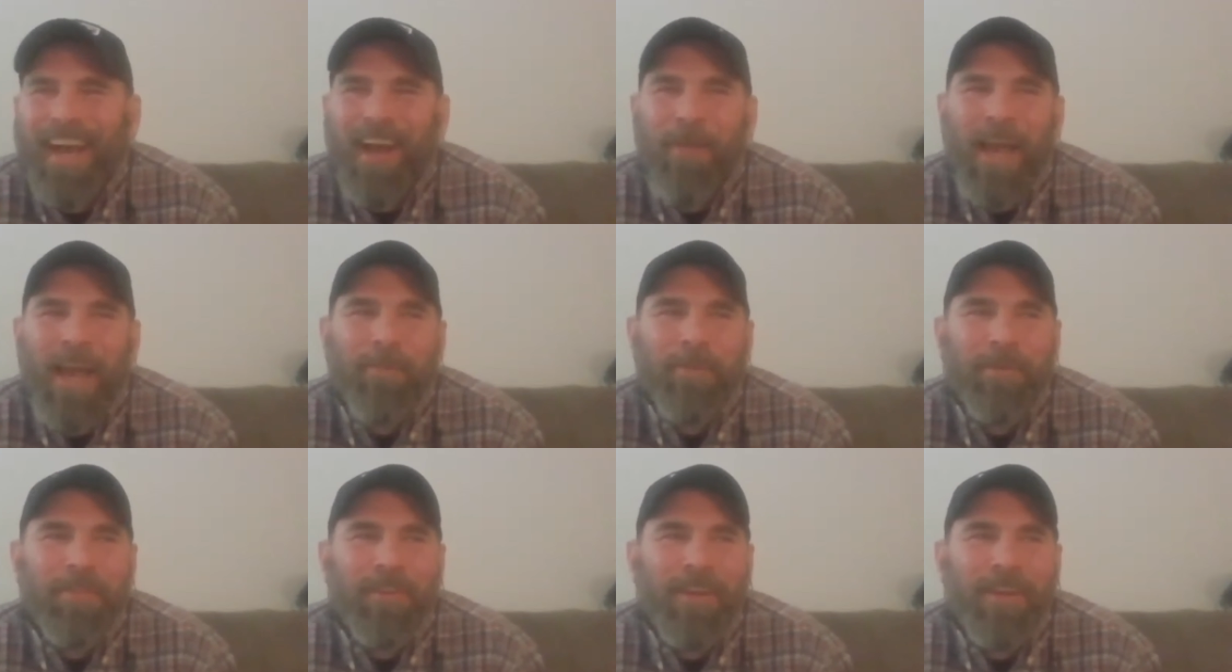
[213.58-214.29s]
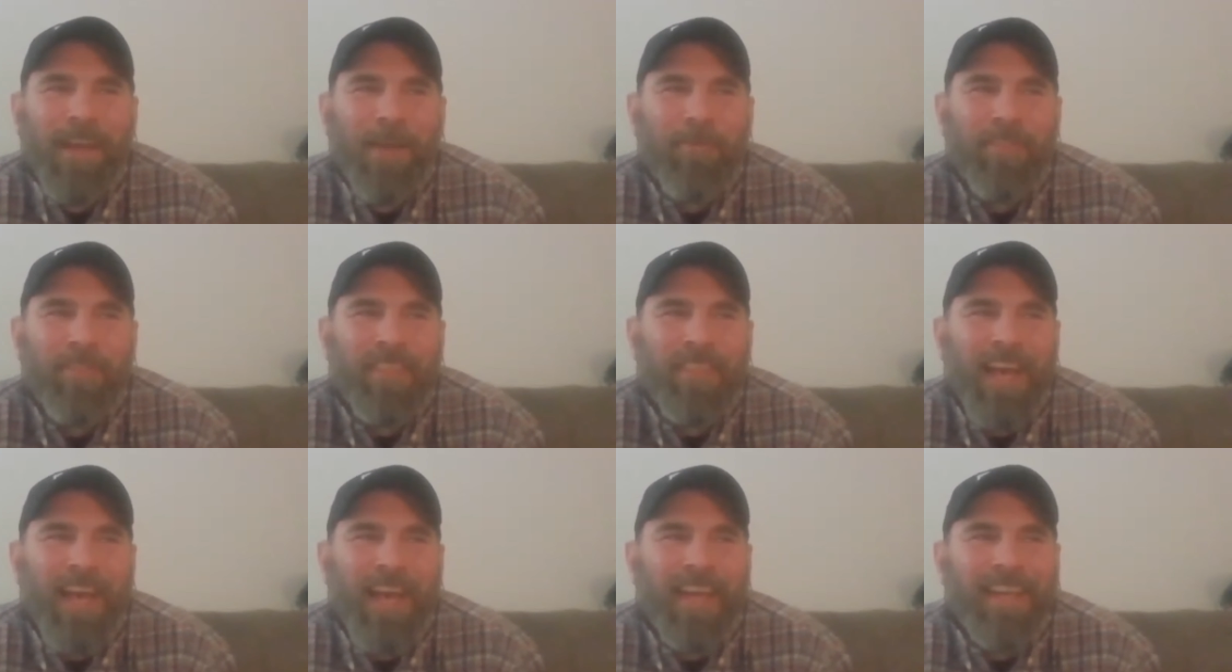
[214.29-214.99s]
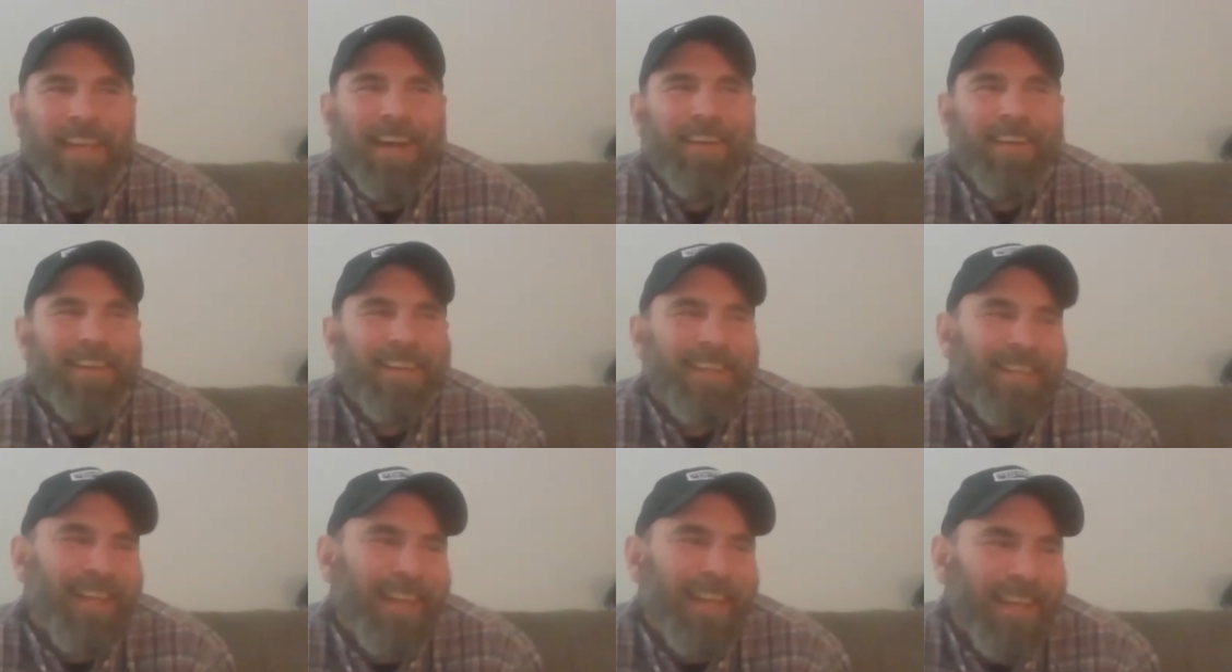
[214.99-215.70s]
I'm happy with that
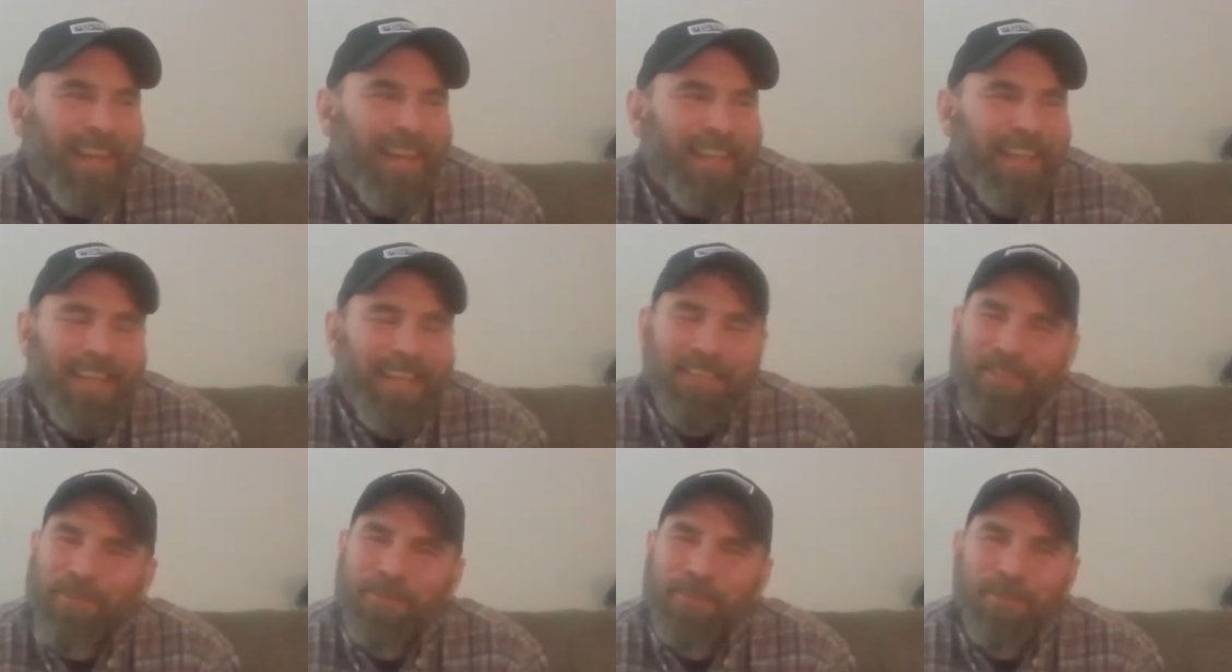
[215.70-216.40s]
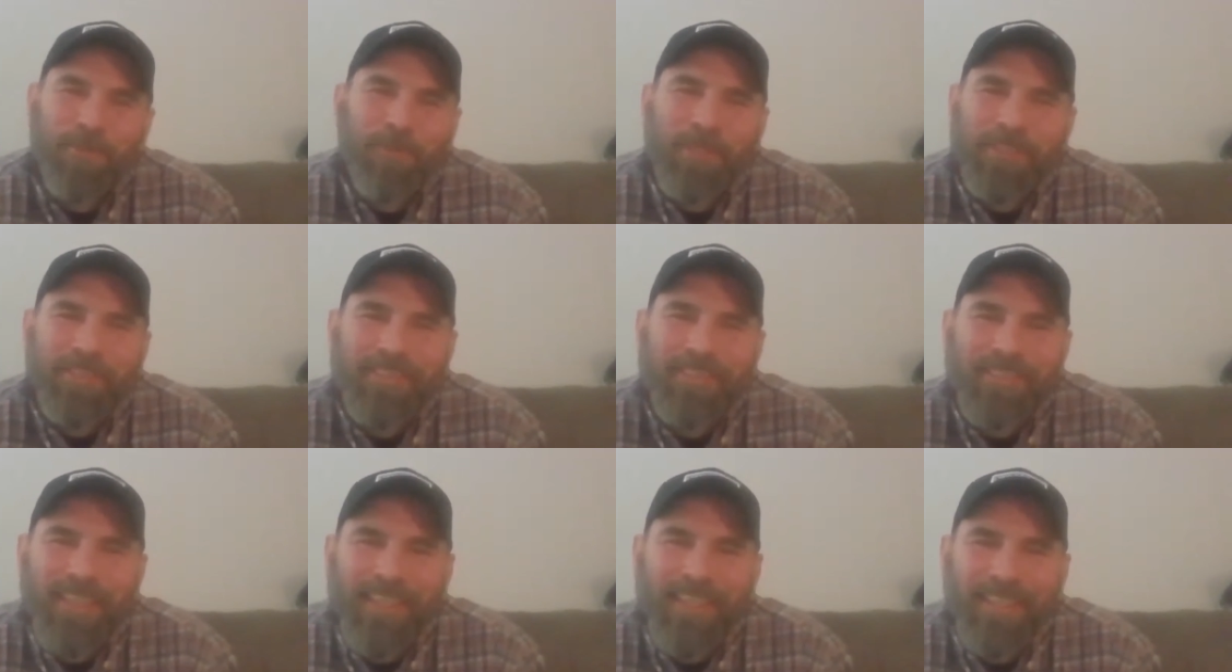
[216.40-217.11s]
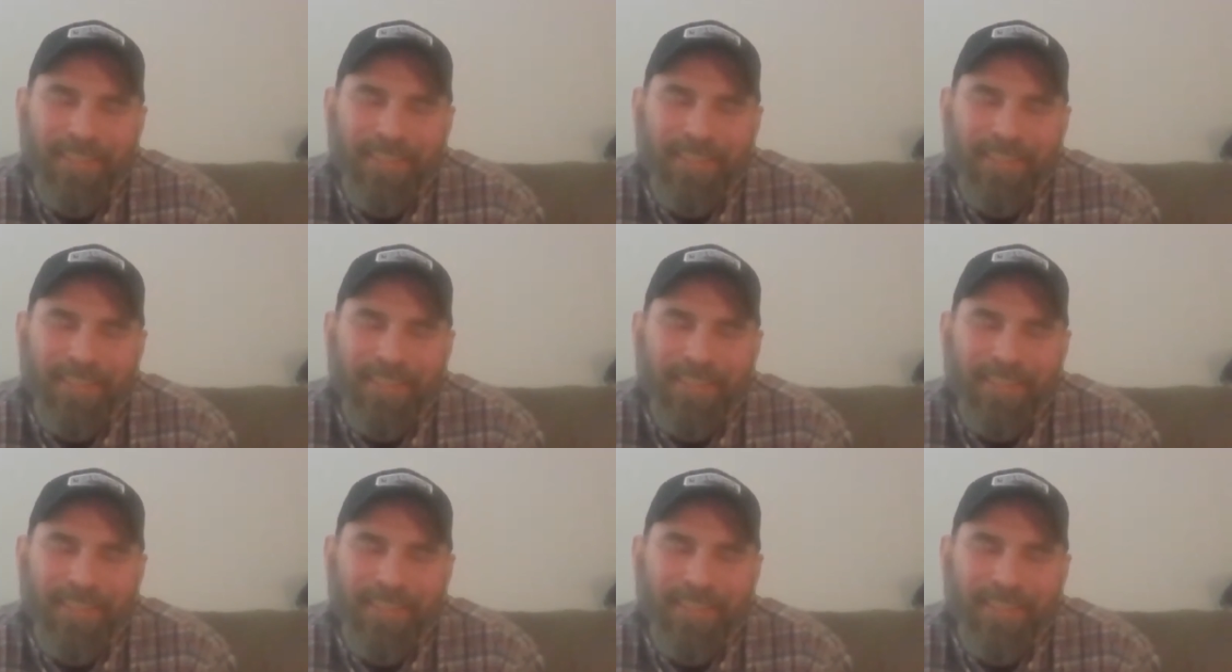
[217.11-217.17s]
now. Uh, I, I can't do two wheels in